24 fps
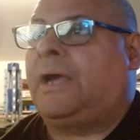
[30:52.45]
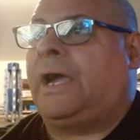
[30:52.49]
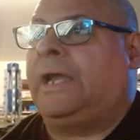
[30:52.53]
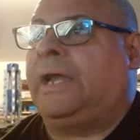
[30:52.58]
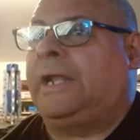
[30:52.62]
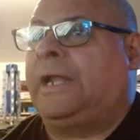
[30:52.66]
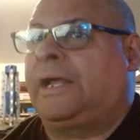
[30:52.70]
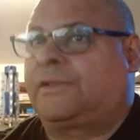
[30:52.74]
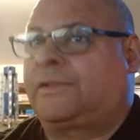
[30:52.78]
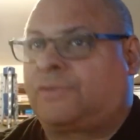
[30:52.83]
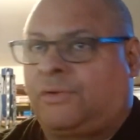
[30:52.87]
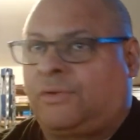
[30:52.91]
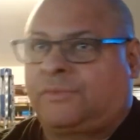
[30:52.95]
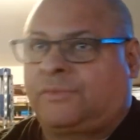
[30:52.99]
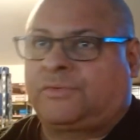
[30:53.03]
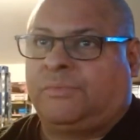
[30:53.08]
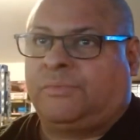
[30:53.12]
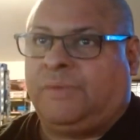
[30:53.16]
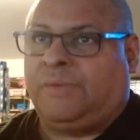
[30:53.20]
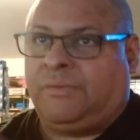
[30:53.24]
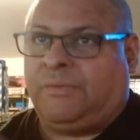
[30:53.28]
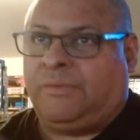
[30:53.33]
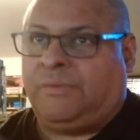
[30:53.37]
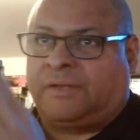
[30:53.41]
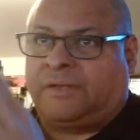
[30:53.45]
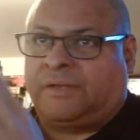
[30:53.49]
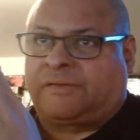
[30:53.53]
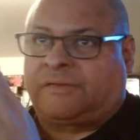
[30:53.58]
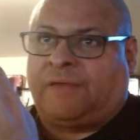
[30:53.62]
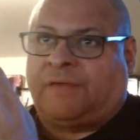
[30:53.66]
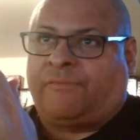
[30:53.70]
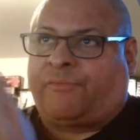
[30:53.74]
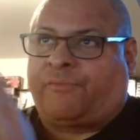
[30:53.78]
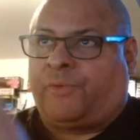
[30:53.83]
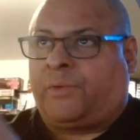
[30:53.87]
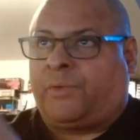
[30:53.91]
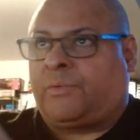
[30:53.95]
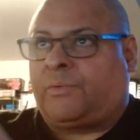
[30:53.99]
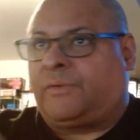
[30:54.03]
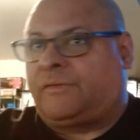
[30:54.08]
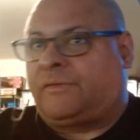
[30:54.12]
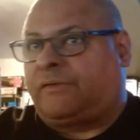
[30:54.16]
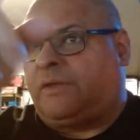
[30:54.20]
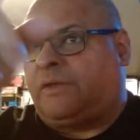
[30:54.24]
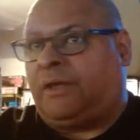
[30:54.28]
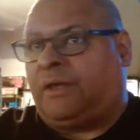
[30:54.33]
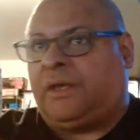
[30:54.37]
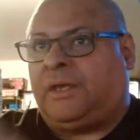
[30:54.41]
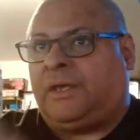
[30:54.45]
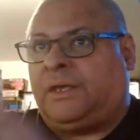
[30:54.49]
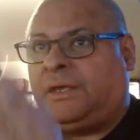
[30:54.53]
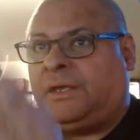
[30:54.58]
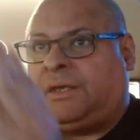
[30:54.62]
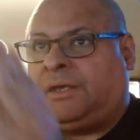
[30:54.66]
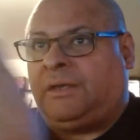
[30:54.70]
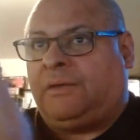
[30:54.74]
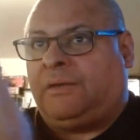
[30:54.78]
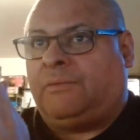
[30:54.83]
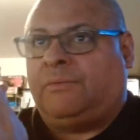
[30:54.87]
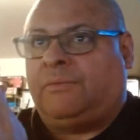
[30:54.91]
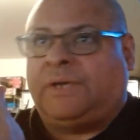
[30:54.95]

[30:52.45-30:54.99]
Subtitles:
and I told him to meet me on the same frequency.